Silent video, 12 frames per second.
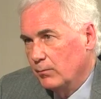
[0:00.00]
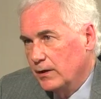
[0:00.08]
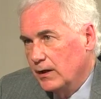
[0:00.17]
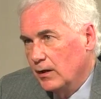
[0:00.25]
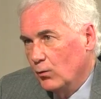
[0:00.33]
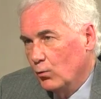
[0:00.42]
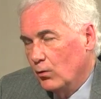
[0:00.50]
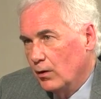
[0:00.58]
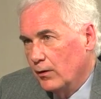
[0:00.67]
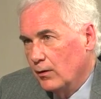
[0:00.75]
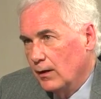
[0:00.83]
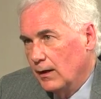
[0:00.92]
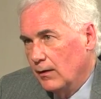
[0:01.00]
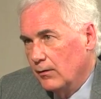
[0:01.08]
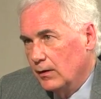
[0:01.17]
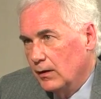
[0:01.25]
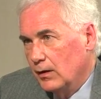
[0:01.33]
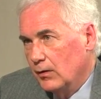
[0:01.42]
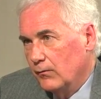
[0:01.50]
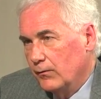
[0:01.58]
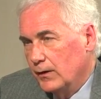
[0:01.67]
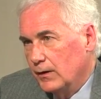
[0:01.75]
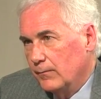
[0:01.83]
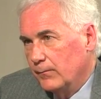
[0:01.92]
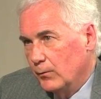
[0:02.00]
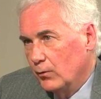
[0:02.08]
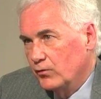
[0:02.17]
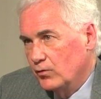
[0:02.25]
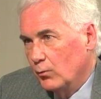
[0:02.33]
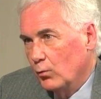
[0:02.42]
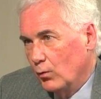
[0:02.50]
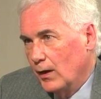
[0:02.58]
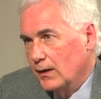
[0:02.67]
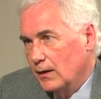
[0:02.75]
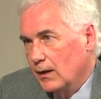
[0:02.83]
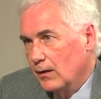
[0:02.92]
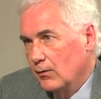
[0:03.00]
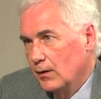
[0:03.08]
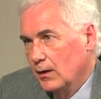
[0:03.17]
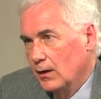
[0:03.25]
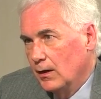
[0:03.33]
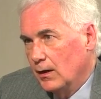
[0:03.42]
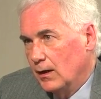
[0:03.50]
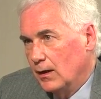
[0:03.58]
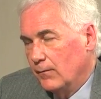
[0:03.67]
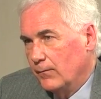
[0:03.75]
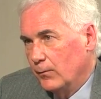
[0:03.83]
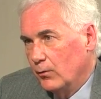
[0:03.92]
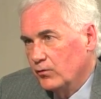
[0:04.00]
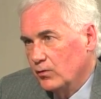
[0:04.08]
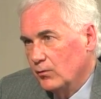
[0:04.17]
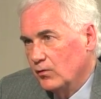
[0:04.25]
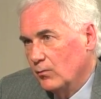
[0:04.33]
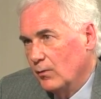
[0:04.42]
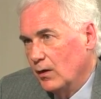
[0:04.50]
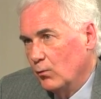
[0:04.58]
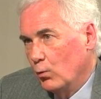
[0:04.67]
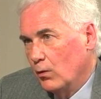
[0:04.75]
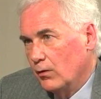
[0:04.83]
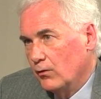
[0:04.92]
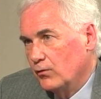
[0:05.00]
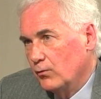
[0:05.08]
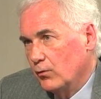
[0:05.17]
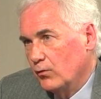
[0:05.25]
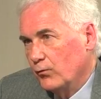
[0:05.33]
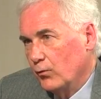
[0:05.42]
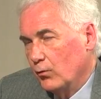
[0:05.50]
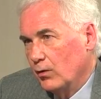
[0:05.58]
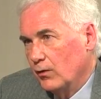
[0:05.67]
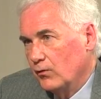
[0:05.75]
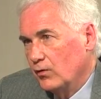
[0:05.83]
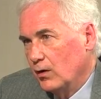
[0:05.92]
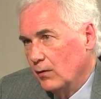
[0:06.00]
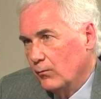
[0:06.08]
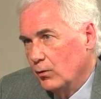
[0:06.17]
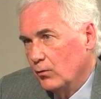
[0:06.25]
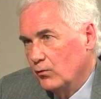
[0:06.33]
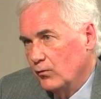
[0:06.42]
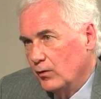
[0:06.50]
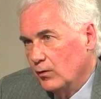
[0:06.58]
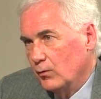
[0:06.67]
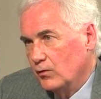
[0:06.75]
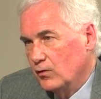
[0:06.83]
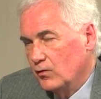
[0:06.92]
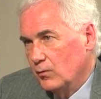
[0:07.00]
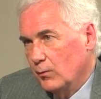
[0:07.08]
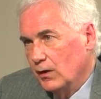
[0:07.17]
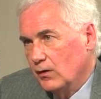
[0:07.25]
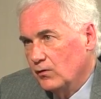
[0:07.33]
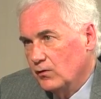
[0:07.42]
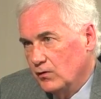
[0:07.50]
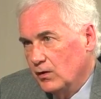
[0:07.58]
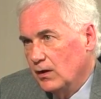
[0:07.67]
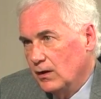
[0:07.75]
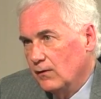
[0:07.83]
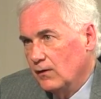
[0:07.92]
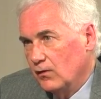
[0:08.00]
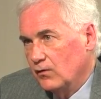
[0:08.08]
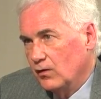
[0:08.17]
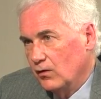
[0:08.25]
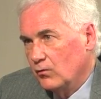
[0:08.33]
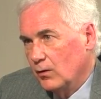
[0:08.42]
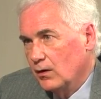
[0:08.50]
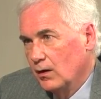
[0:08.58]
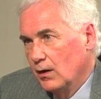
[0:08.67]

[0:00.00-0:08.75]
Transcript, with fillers: bleeding water out of uh, Folsom right now. Uh, Folsom is the main water source for uh, the city of Roseville, which is the biggest city in this district.